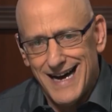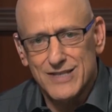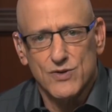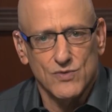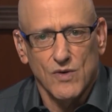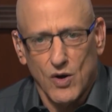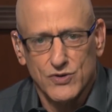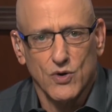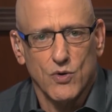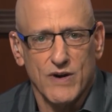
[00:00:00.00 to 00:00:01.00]
Oz,
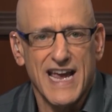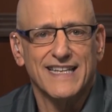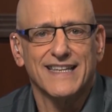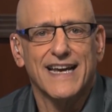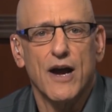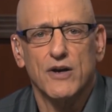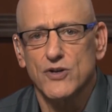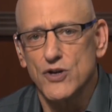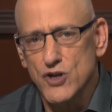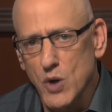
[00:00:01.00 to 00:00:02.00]
who also created the
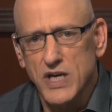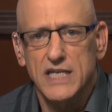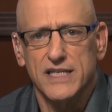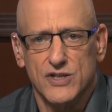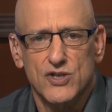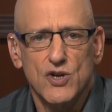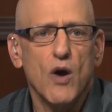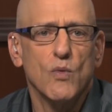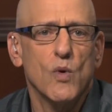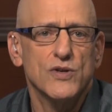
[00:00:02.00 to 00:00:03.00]
character Yoda in
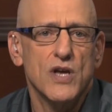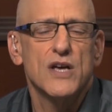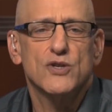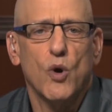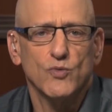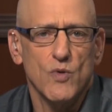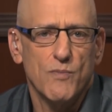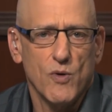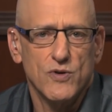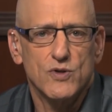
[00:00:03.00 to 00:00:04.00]
Star Wars,
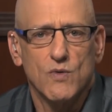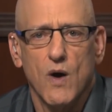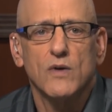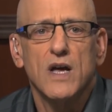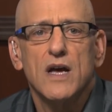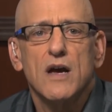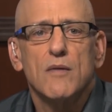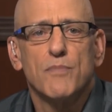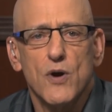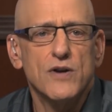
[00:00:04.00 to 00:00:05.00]
told reporters, quote,
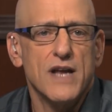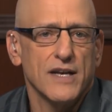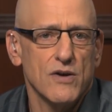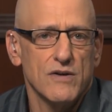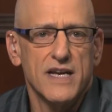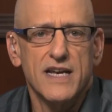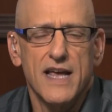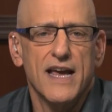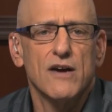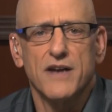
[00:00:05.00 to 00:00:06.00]
"Bert and
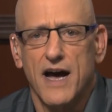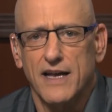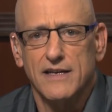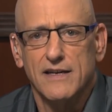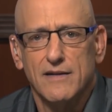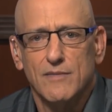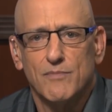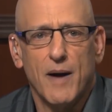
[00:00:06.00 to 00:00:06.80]
Ernie, gay or not,